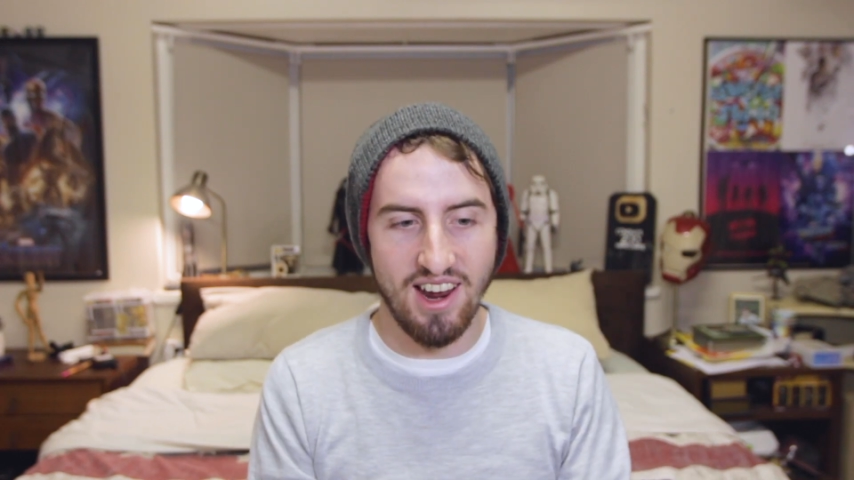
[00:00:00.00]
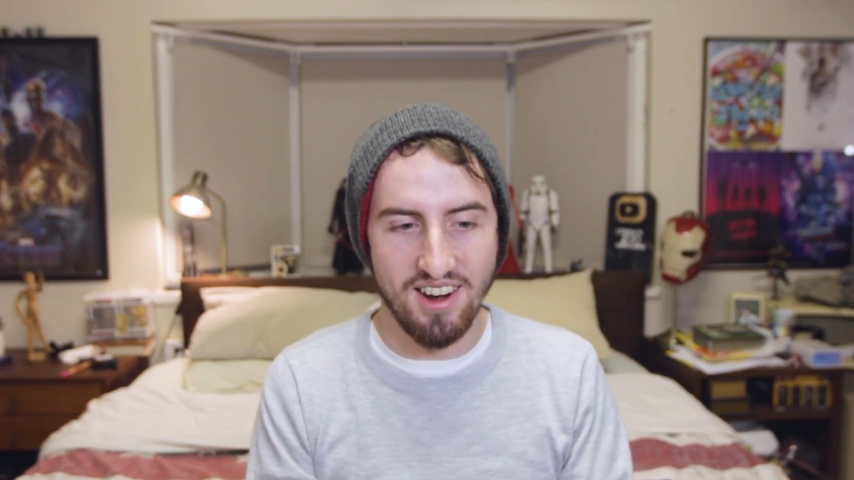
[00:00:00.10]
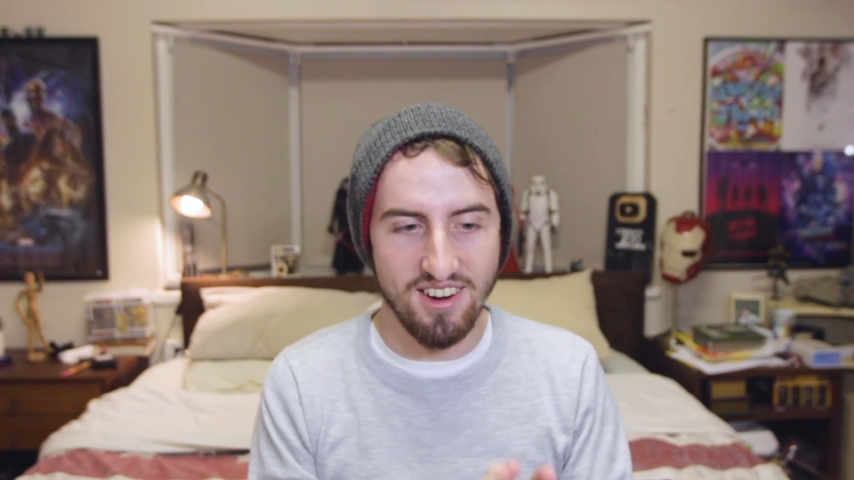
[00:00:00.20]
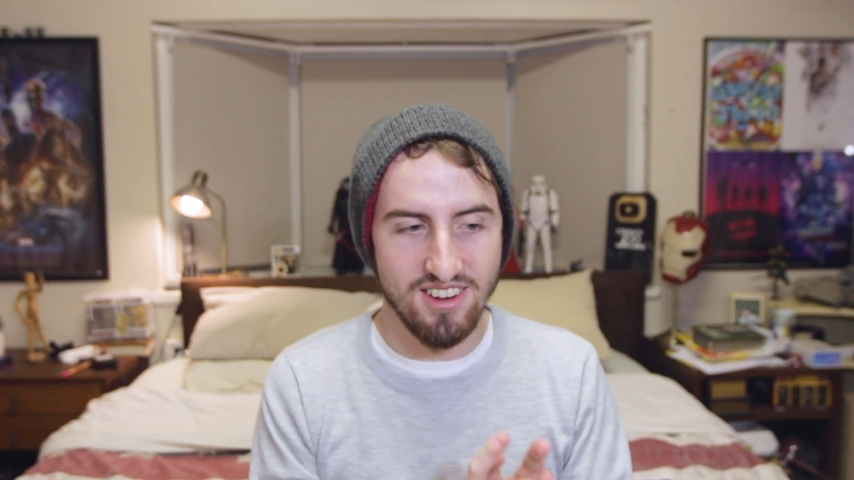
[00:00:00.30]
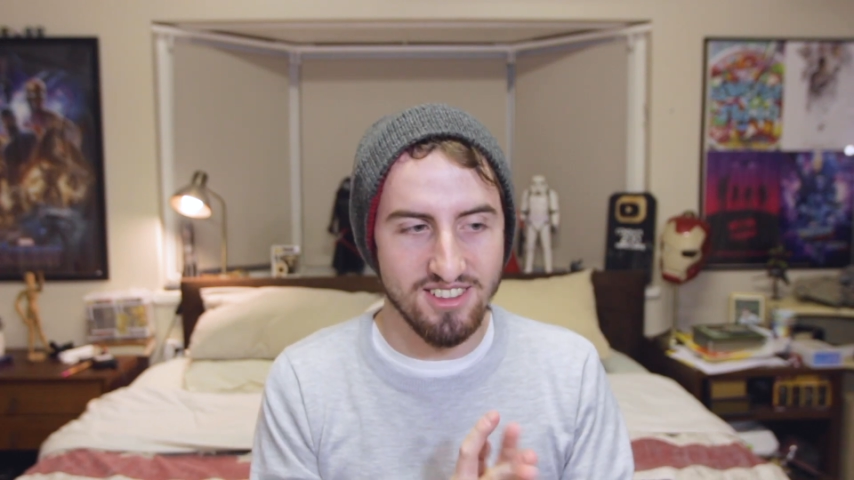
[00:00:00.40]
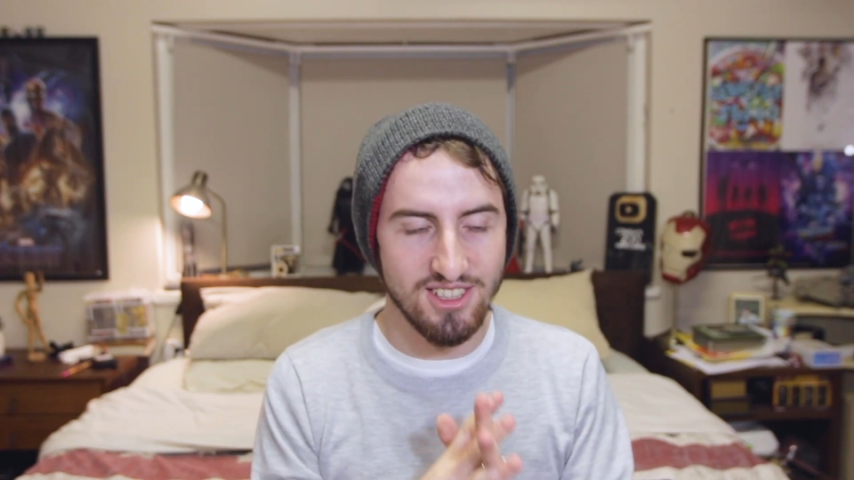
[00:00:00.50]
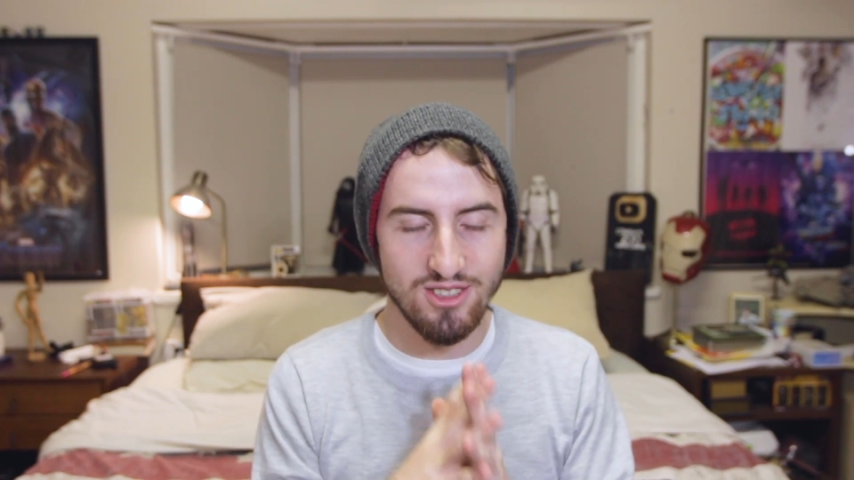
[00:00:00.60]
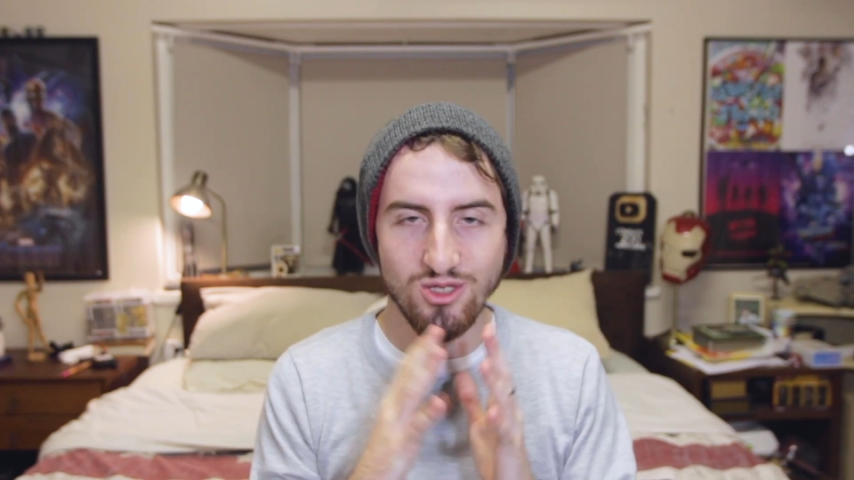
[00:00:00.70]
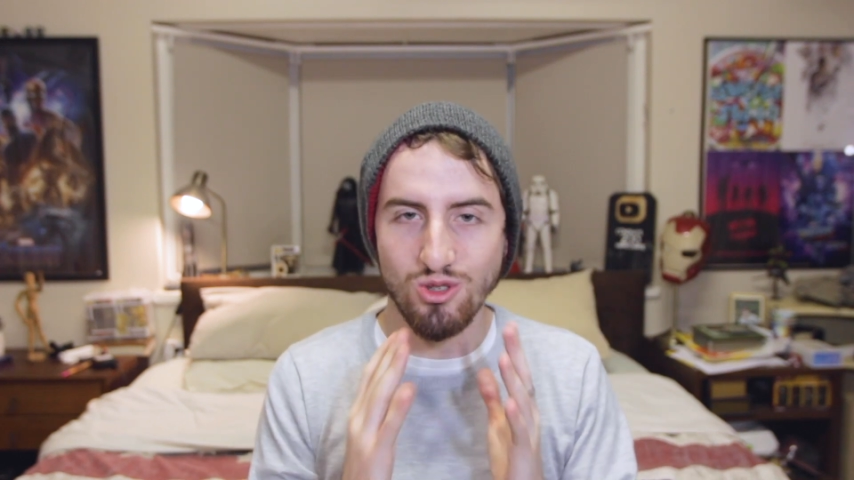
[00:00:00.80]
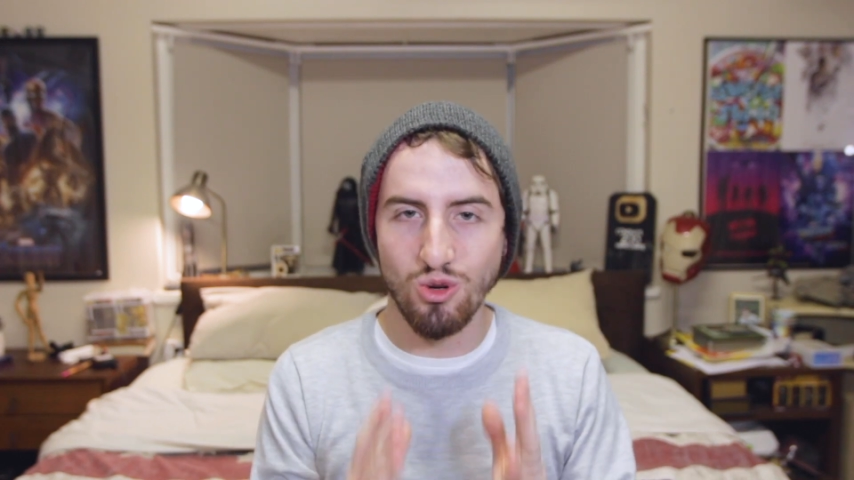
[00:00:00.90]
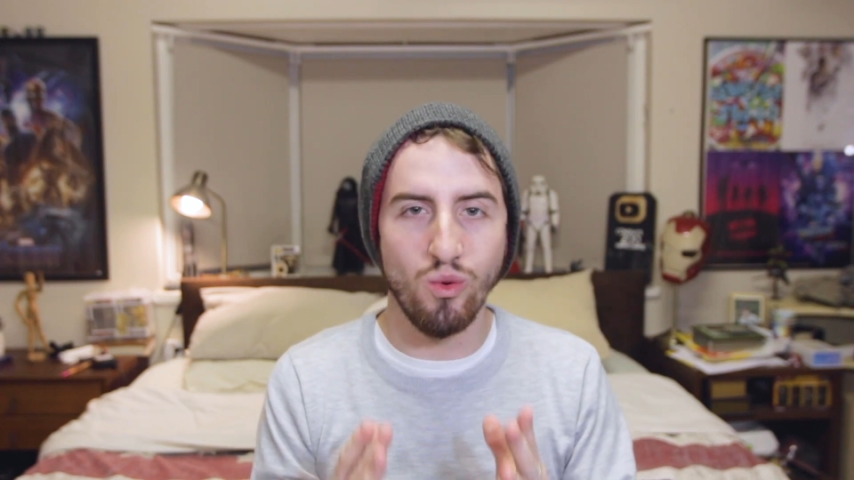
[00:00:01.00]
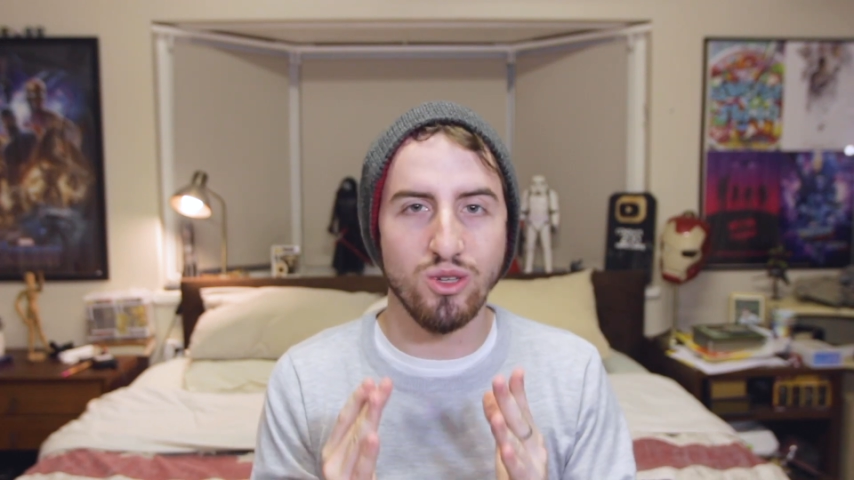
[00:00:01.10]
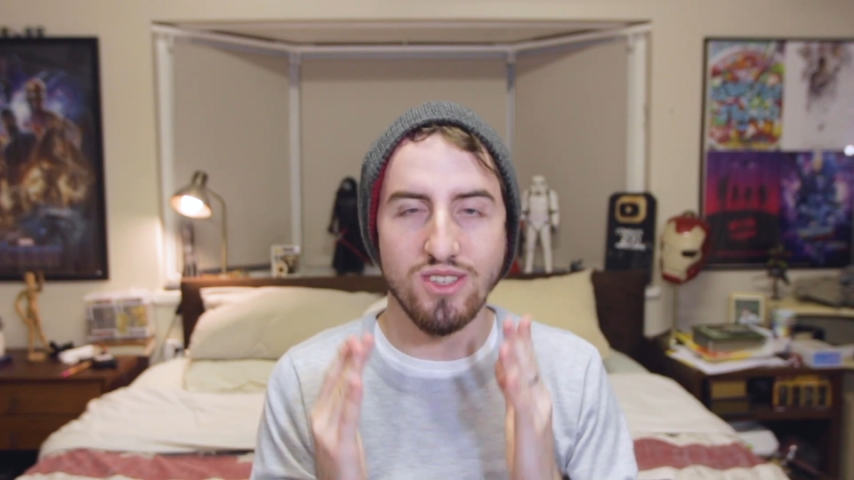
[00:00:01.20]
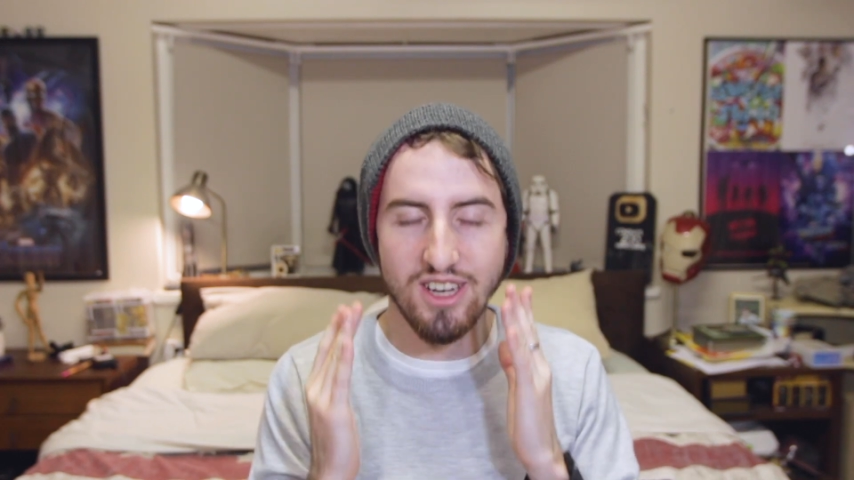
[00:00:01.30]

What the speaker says: and Season 2 was